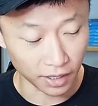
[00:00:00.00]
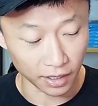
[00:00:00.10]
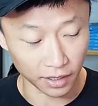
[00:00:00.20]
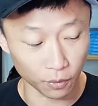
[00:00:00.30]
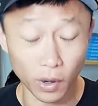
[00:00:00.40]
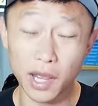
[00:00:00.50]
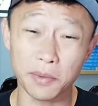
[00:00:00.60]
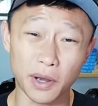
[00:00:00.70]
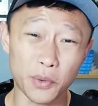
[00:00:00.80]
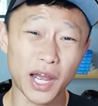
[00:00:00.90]
and
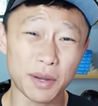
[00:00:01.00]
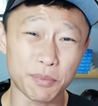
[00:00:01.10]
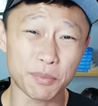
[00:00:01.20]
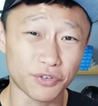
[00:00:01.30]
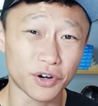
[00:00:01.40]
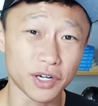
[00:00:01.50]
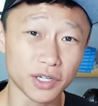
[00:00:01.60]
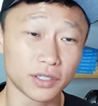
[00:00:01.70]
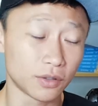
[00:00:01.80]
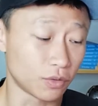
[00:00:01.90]
why I prefer
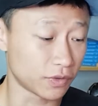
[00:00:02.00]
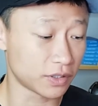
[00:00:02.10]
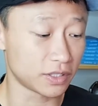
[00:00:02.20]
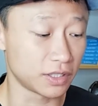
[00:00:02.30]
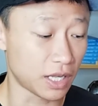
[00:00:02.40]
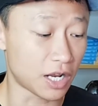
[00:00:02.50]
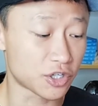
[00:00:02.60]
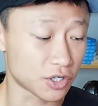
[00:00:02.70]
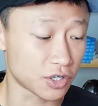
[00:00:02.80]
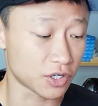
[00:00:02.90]
it over the
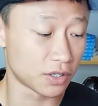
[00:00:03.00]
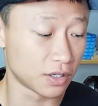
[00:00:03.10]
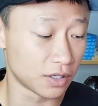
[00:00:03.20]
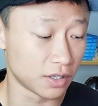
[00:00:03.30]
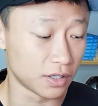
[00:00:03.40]
larger